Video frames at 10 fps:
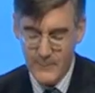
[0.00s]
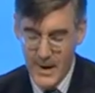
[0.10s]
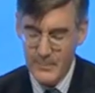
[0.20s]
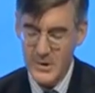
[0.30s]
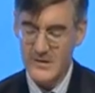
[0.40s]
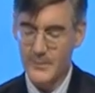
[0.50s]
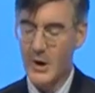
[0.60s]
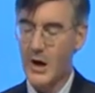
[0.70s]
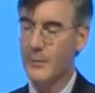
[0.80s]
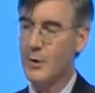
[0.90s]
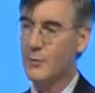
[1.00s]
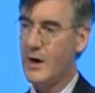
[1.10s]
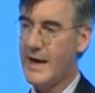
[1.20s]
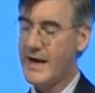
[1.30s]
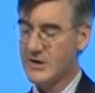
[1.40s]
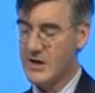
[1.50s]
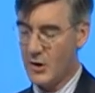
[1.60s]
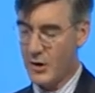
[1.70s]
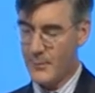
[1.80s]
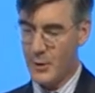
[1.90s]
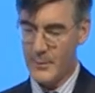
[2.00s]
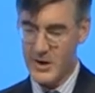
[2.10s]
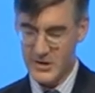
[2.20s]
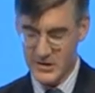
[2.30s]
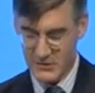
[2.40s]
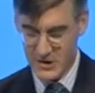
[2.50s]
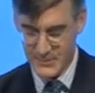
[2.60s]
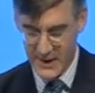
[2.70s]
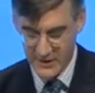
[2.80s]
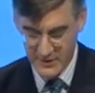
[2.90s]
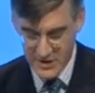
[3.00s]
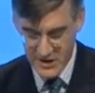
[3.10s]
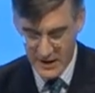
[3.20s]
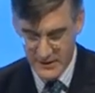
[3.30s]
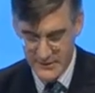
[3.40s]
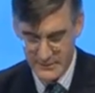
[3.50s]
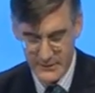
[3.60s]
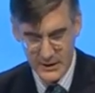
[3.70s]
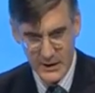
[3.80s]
of members of Parliament were elected on a promise to respect the result.